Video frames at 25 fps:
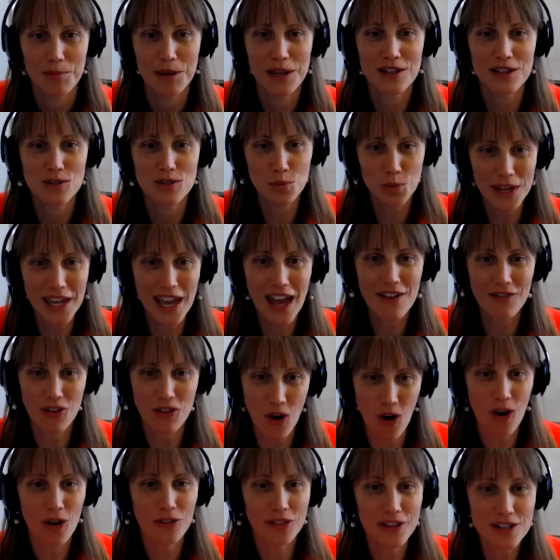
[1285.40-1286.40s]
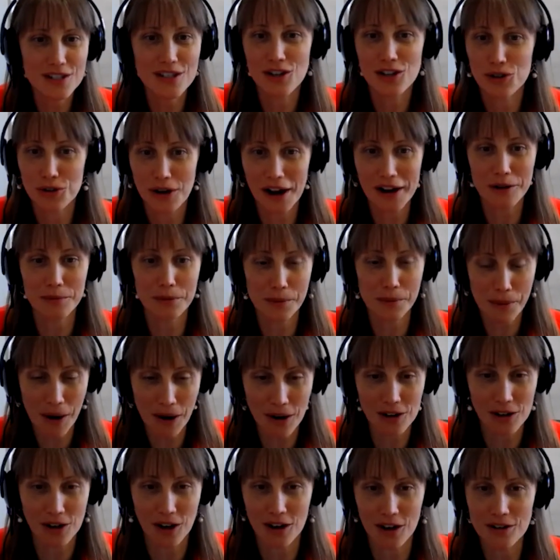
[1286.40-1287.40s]
because we have all these incredible
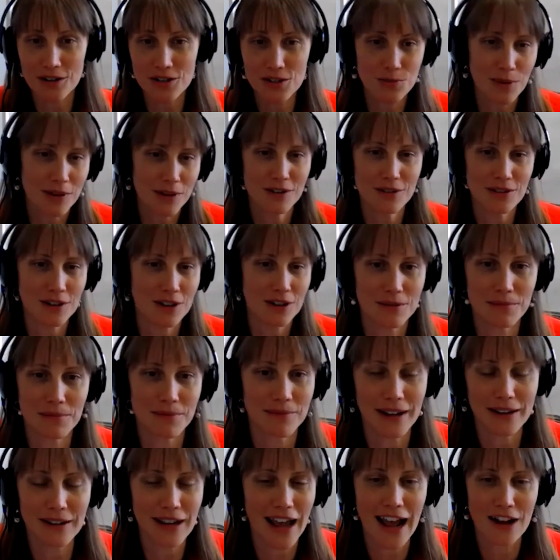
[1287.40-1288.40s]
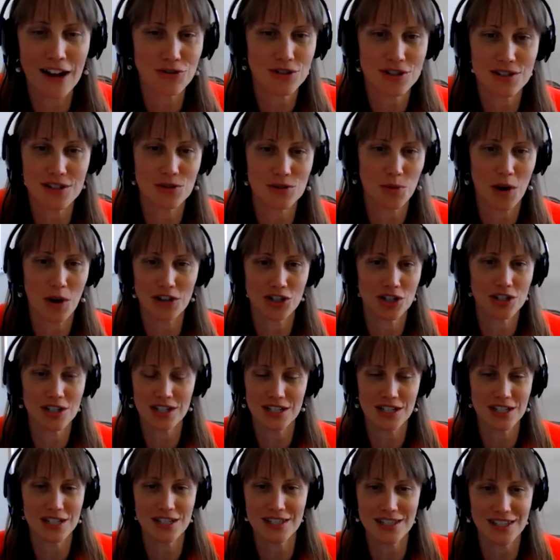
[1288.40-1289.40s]
partners, whether their address is
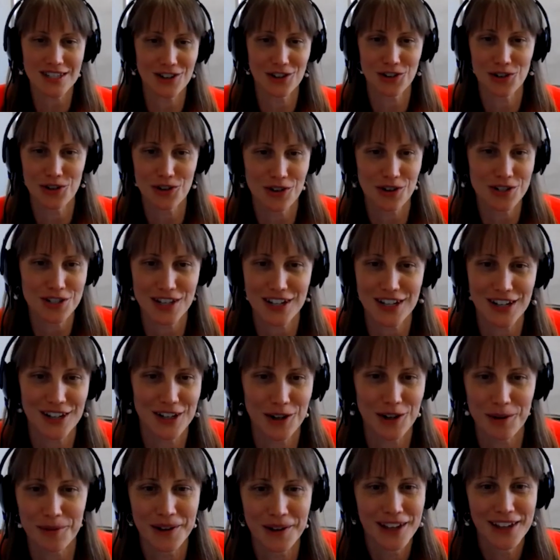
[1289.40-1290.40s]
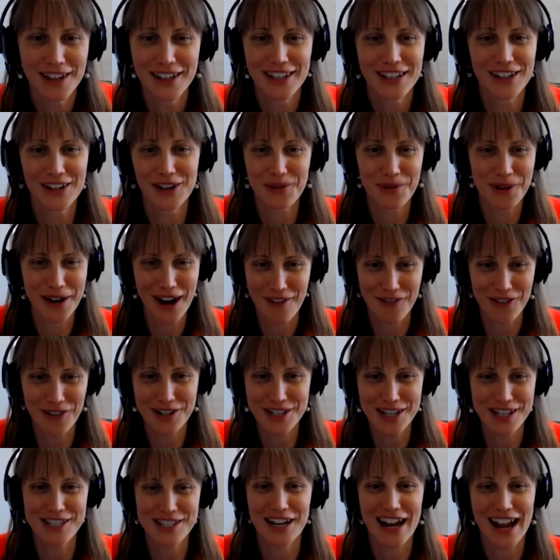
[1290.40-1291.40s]
Washington, D.C. or New York City or, you know, whatever,
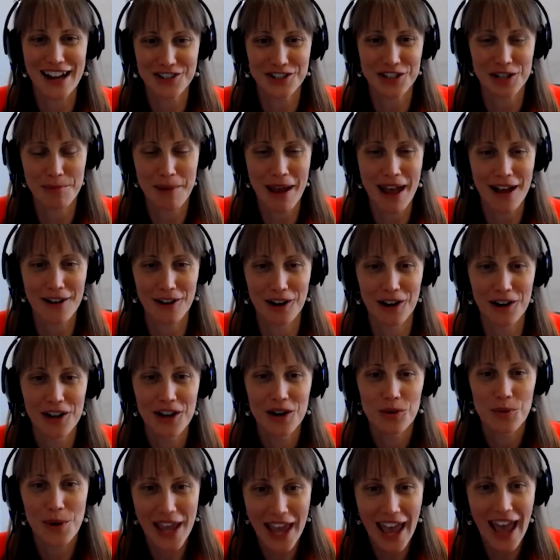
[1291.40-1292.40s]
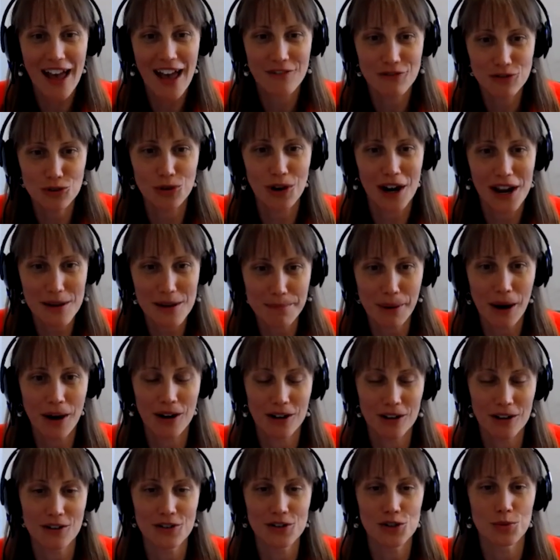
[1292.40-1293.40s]
it doesn't actually matter. We have great
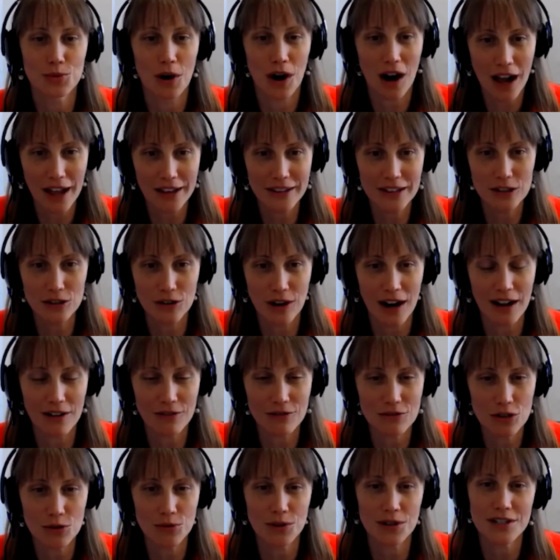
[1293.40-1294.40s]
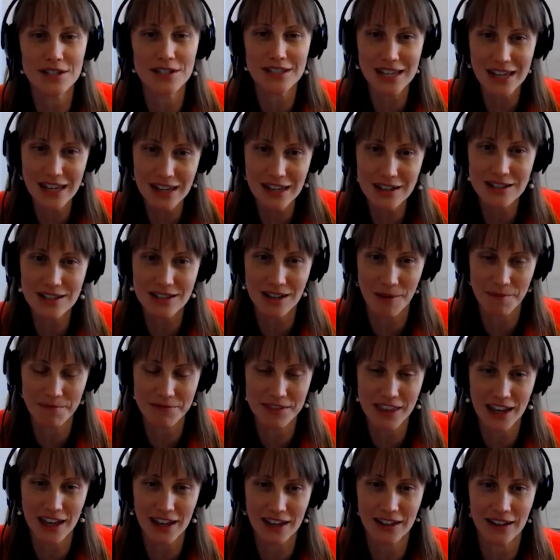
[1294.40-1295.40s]
partners who are on the ground who are seeing
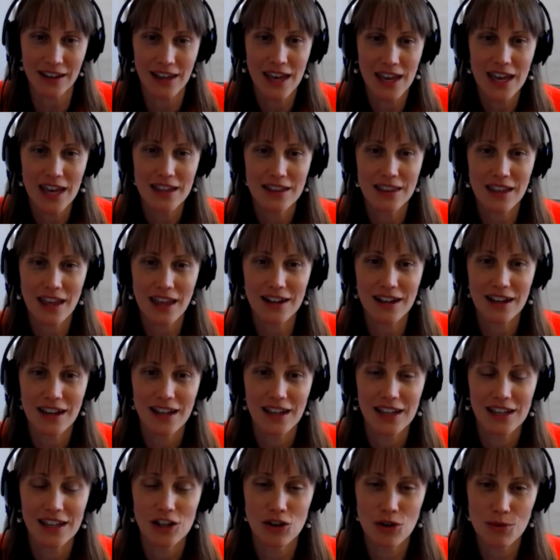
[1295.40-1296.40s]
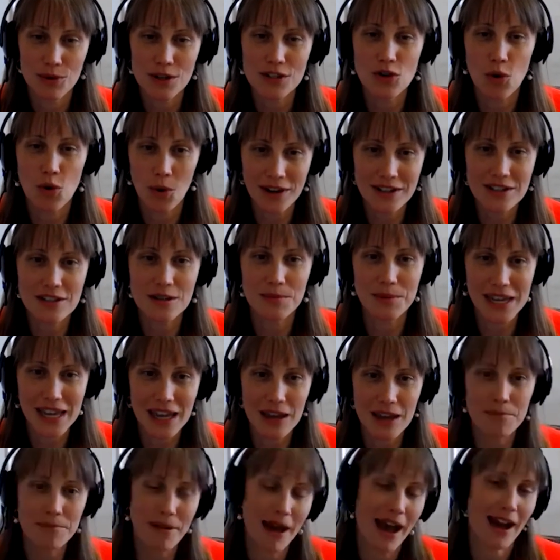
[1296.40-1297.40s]
something that, you know, is going to be
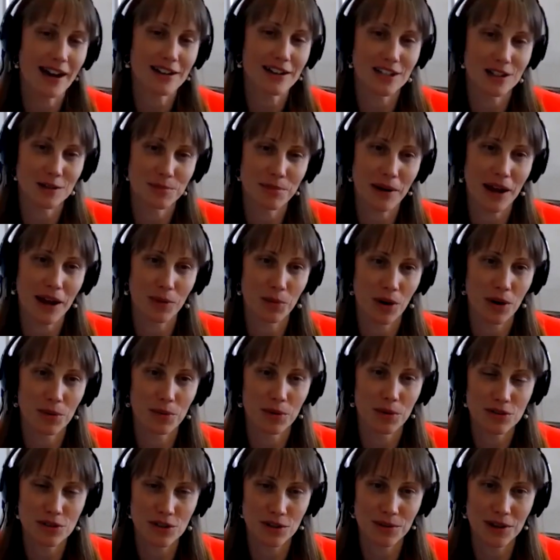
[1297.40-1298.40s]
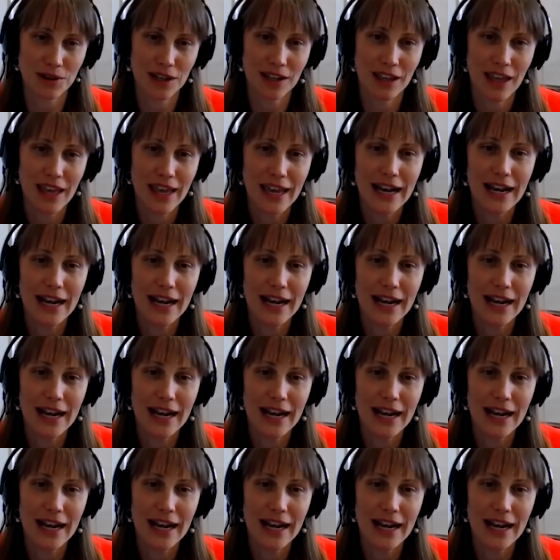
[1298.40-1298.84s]
impacted by what we're doing.